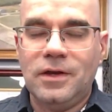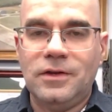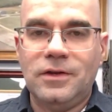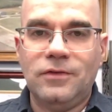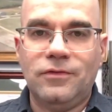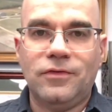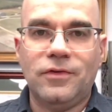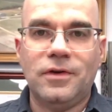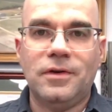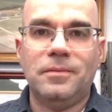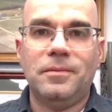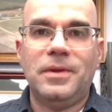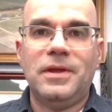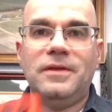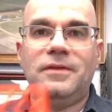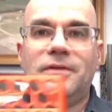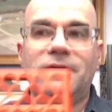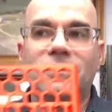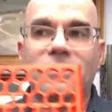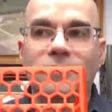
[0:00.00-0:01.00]
different
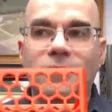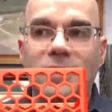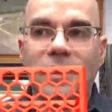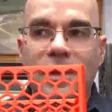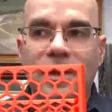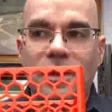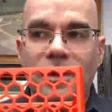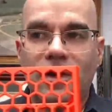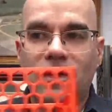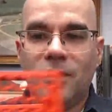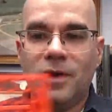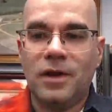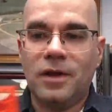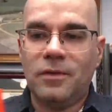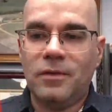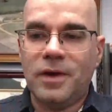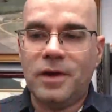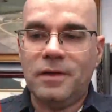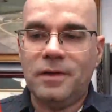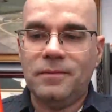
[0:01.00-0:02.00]
pieces of Lego
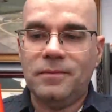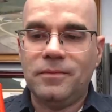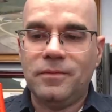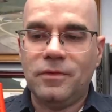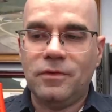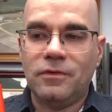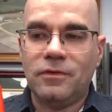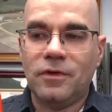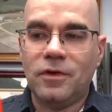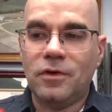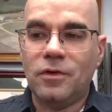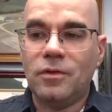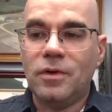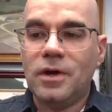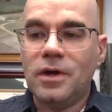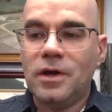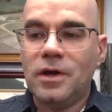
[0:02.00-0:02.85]
anyway. So